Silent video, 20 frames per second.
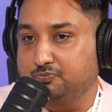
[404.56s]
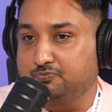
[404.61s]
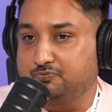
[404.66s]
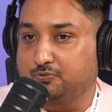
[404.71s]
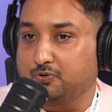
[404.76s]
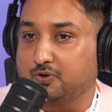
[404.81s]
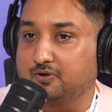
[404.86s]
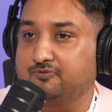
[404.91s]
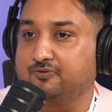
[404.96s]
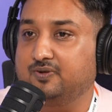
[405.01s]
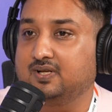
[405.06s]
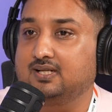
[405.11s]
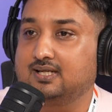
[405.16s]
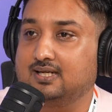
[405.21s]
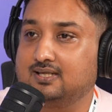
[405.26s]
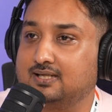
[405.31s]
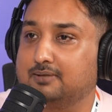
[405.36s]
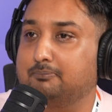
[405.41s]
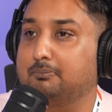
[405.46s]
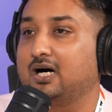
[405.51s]
fulfill the
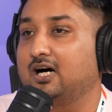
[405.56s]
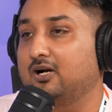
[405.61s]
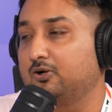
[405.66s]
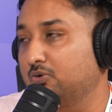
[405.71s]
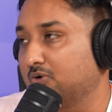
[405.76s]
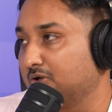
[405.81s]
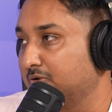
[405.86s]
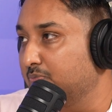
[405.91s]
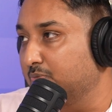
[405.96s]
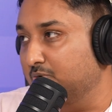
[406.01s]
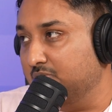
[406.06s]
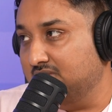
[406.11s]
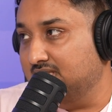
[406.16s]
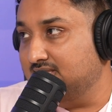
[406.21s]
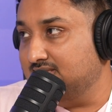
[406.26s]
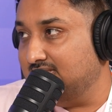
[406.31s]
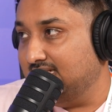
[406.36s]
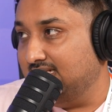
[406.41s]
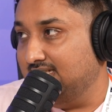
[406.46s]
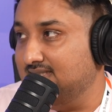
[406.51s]
demand on both the
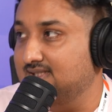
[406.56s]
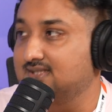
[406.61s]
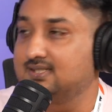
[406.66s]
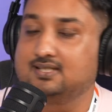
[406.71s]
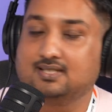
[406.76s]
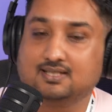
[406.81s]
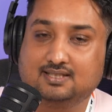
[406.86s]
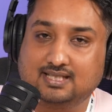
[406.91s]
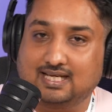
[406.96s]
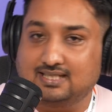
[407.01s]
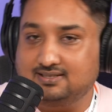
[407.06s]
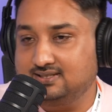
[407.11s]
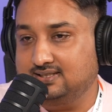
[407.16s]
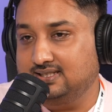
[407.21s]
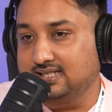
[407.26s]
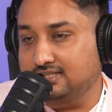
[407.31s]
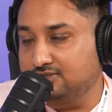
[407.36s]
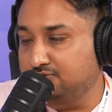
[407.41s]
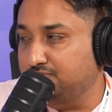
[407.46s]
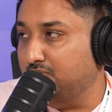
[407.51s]
sides.
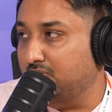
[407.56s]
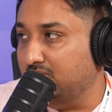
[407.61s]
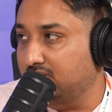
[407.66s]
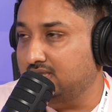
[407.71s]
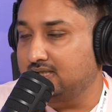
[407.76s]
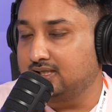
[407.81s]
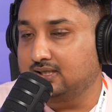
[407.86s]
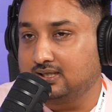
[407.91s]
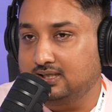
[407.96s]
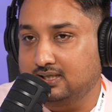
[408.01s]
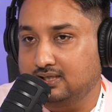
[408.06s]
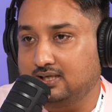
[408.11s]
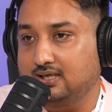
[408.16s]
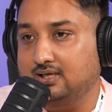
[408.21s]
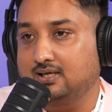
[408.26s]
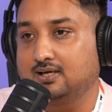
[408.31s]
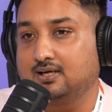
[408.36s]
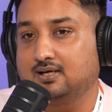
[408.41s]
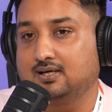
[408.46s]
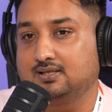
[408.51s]
That's what
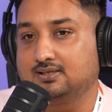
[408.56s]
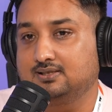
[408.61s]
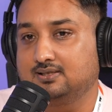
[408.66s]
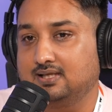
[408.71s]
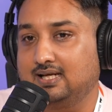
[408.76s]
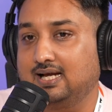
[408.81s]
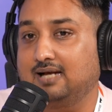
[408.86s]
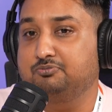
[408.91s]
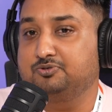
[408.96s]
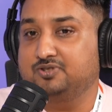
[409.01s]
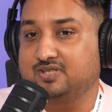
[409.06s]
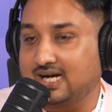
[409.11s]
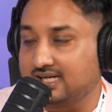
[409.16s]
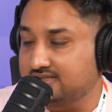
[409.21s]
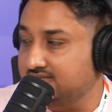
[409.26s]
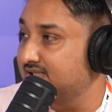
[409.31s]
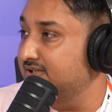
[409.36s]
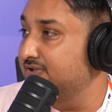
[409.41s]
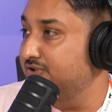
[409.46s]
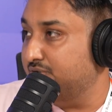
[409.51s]

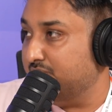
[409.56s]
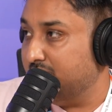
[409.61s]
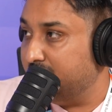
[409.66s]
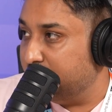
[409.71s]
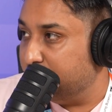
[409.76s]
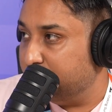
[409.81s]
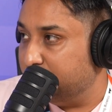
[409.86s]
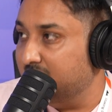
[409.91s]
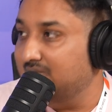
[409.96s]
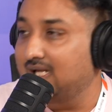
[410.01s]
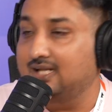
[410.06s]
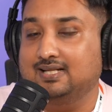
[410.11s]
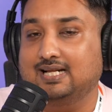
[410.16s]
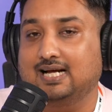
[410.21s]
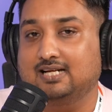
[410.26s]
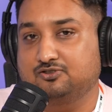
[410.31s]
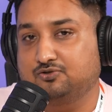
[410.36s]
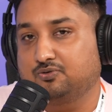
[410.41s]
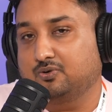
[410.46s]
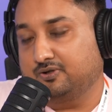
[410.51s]
abstraction should do, and
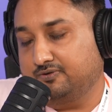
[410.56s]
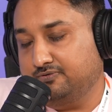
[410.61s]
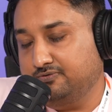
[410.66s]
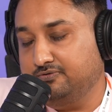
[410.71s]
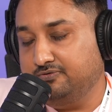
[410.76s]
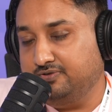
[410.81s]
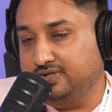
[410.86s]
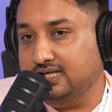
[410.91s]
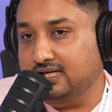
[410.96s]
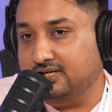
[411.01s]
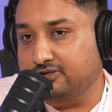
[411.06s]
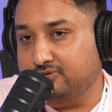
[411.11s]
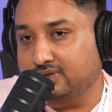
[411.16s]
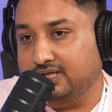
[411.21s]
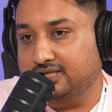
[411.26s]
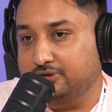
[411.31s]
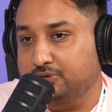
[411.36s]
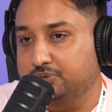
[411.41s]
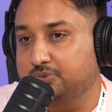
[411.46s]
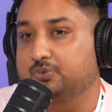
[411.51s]
that's what we are
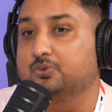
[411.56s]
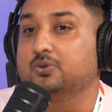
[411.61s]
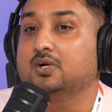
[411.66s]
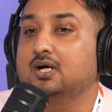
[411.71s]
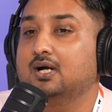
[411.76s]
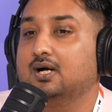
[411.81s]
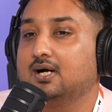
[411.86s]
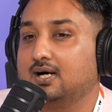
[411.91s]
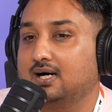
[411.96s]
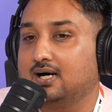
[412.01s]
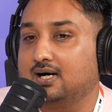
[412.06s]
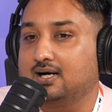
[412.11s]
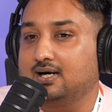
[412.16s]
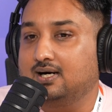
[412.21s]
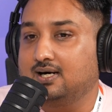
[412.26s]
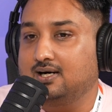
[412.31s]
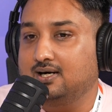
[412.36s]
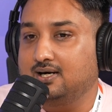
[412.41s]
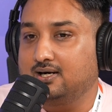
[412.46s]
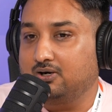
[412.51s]
trying to do.
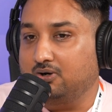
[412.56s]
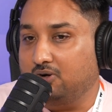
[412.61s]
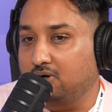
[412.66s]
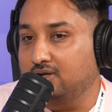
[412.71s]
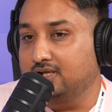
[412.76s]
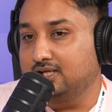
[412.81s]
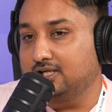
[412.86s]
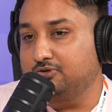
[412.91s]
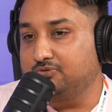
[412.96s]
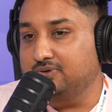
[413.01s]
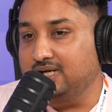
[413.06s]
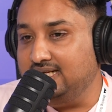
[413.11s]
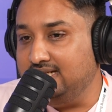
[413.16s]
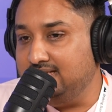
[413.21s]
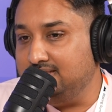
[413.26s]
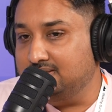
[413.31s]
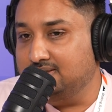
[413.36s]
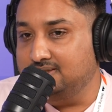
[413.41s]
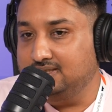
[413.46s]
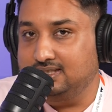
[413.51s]
On the
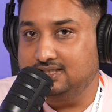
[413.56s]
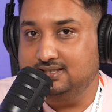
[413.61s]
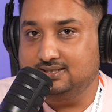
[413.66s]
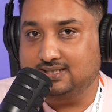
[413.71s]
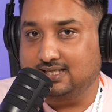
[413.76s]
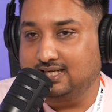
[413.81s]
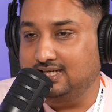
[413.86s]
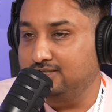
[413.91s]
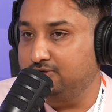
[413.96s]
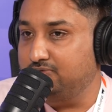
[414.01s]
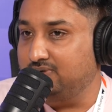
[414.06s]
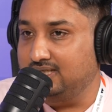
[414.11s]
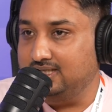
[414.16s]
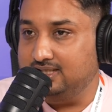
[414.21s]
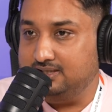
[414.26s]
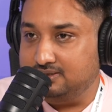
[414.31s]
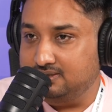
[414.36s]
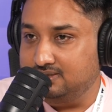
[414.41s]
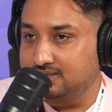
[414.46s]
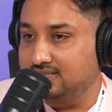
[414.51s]
2030 side,
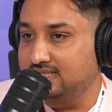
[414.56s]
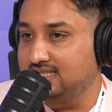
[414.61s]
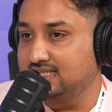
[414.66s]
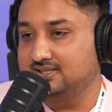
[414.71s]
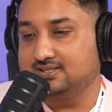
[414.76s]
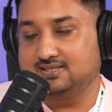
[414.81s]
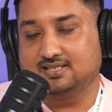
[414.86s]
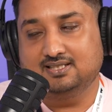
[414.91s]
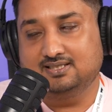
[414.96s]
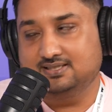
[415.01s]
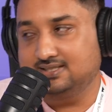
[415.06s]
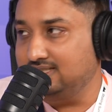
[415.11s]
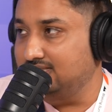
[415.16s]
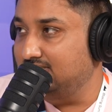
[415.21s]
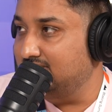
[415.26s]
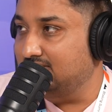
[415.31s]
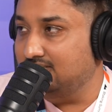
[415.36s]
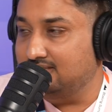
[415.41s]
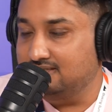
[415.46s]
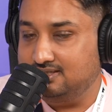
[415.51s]
2030, I still
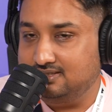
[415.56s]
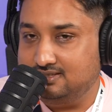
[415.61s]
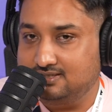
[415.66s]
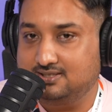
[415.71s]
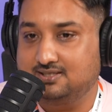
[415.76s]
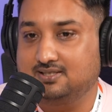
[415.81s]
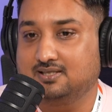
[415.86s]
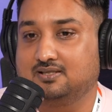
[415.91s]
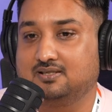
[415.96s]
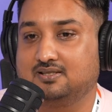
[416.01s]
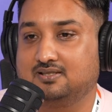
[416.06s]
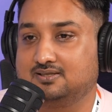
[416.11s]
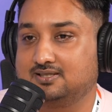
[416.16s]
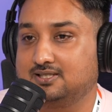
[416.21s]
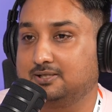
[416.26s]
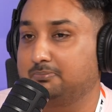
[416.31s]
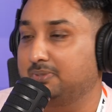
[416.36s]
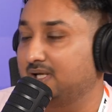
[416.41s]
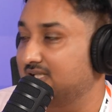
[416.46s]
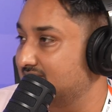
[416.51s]
see us
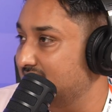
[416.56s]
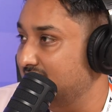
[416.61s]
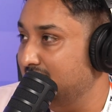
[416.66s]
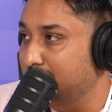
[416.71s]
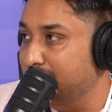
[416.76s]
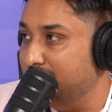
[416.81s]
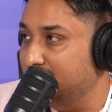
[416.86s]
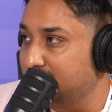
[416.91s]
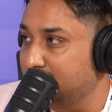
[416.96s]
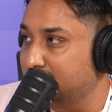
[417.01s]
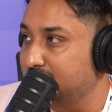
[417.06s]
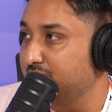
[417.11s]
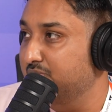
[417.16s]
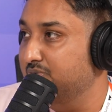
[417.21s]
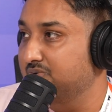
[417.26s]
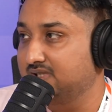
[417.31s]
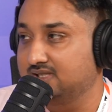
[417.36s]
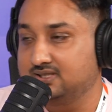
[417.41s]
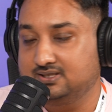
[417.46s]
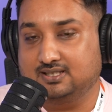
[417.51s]
surpassing a billion
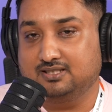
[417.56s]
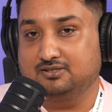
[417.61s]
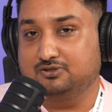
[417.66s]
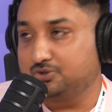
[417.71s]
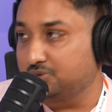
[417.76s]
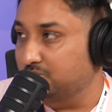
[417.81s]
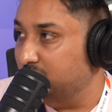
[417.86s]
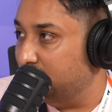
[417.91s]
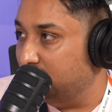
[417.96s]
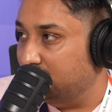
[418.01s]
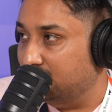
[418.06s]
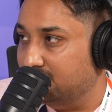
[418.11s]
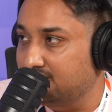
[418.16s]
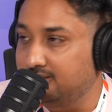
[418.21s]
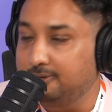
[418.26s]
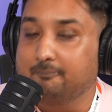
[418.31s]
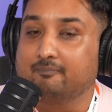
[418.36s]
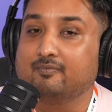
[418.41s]
users and so on.